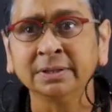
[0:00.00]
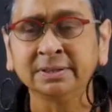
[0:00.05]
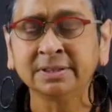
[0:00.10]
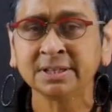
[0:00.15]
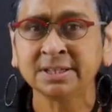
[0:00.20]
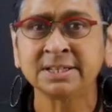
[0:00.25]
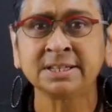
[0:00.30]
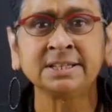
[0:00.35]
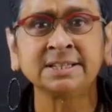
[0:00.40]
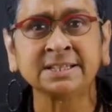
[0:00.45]

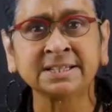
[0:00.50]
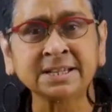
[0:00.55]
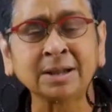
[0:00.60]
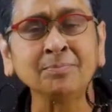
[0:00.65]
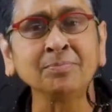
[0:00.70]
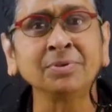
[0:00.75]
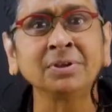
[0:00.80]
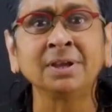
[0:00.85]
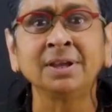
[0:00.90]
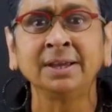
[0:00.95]
this is
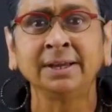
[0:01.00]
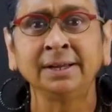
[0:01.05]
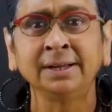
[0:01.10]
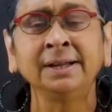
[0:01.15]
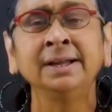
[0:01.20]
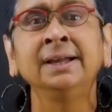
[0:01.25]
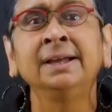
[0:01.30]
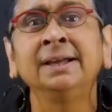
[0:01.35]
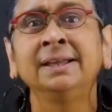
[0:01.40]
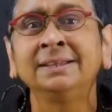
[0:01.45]

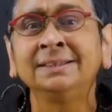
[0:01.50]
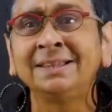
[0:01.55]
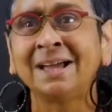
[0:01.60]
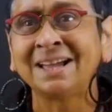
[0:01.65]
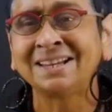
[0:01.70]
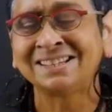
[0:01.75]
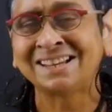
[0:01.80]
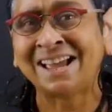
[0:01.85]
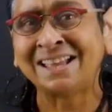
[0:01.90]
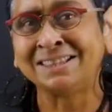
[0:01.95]
something
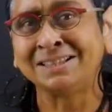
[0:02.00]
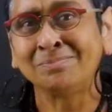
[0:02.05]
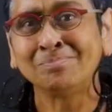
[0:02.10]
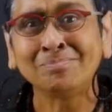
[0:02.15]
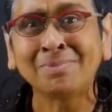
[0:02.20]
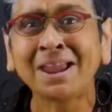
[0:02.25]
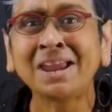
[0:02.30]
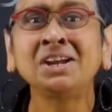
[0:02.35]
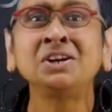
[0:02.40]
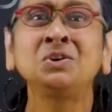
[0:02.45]
that at the
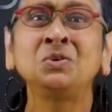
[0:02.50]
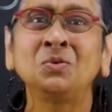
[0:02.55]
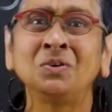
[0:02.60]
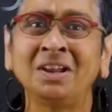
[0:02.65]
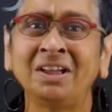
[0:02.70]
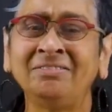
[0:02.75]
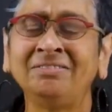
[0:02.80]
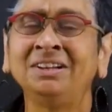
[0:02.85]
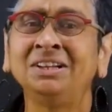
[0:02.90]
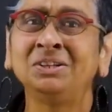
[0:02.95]
micro
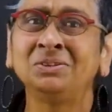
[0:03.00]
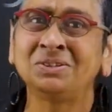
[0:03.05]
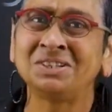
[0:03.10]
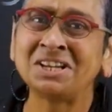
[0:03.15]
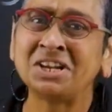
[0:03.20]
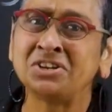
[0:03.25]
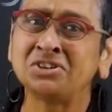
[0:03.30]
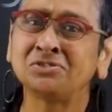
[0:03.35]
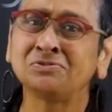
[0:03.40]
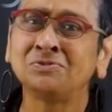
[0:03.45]
level you
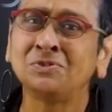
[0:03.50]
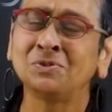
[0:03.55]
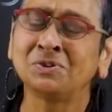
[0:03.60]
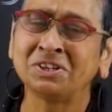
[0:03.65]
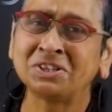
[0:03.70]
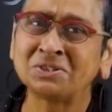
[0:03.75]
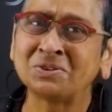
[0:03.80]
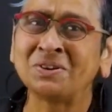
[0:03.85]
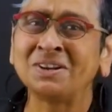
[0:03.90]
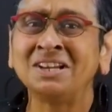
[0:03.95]
tend to
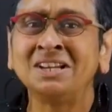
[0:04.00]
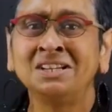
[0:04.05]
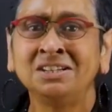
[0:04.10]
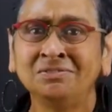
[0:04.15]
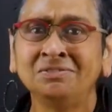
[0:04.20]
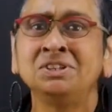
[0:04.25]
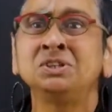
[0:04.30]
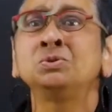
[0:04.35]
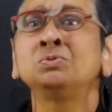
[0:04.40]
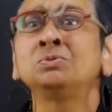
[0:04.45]
focus on
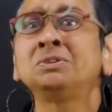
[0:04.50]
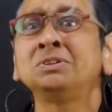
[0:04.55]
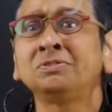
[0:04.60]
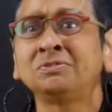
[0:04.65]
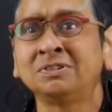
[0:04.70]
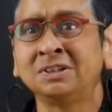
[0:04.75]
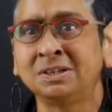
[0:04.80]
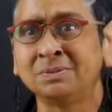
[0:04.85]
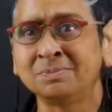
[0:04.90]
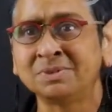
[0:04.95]
individual
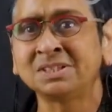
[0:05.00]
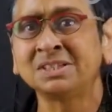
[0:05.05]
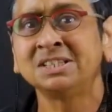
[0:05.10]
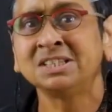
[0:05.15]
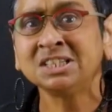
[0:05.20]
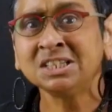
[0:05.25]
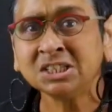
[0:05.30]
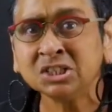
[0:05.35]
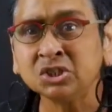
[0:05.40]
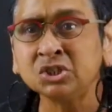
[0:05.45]
firms'
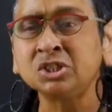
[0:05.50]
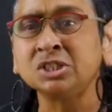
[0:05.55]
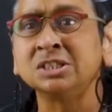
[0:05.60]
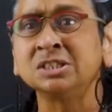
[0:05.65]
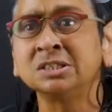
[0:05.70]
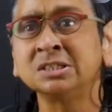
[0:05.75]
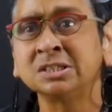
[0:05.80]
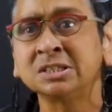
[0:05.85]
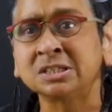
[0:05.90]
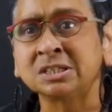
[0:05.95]

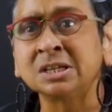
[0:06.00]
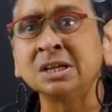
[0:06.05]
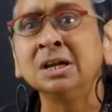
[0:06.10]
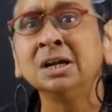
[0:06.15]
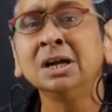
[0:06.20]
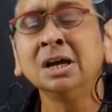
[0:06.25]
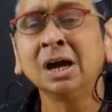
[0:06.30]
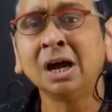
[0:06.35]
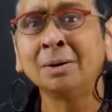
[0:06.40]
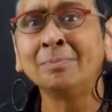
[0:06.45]
decisions
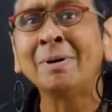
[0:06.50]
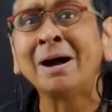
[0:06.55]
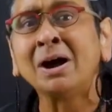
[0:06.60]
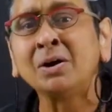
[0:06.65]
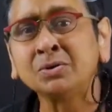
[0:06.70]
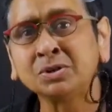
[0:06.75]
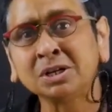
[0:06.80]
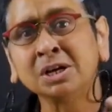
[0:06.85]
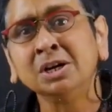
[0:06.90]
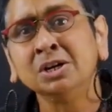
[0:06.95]

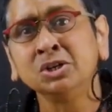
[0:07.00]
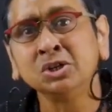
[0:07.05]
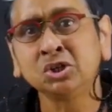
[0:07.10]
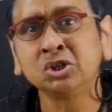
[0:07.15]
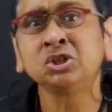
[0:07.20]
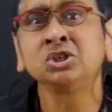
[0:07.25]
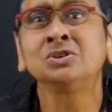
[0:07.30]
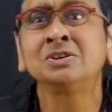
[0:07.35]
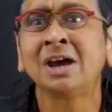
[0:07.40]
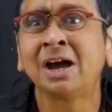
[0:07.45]
about,
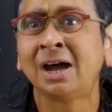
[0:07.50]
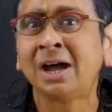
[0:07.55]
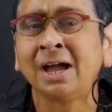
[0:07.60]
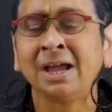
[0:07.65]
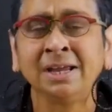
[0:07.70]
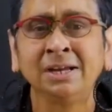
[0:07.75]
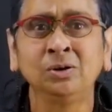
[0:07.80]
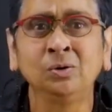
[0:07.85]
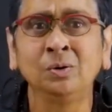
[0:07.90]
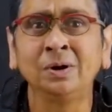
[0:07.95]
should
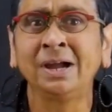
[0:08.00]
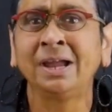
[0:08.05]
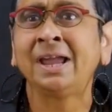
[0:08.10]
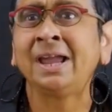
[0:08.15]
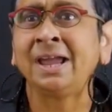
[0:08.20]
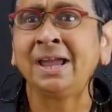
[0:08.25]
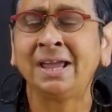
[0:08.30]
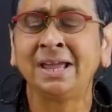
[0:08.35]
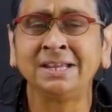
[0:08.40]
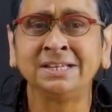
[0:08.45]
I go
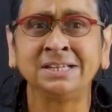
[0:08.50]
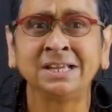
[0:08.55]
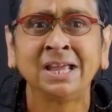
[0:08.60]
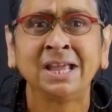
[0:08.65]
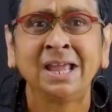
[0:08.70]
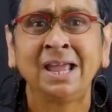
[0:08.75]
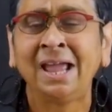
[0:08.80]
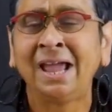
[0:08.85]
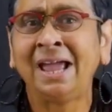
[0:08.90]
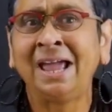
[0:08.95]
ahead
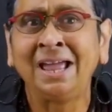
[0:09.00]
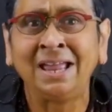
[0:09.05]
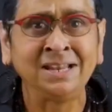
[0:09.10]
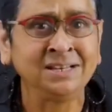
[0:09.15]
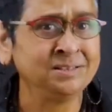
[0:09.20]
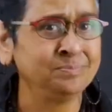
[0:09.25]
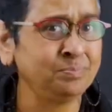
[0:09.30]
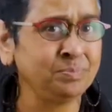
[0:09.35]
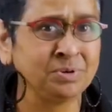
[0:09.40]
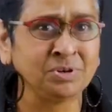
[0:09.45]

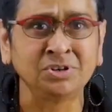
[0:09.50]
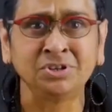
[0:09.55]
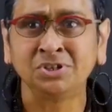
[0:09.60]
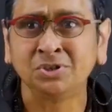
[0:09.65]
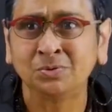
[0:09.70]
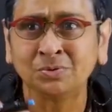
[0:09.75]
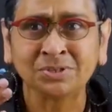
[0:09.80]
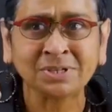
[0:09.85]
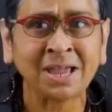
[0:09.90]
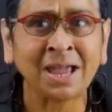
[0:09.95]
and
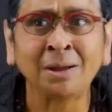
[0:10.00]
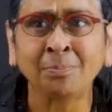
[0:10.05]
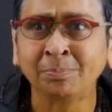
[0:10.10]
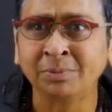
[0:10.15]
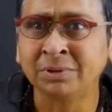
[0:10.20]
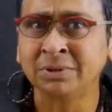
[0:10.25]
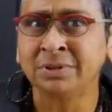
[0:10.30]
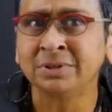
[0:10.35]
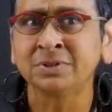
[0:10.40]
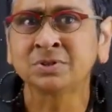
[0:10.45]
produce
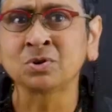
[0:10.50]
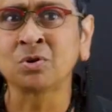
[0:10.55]
apples,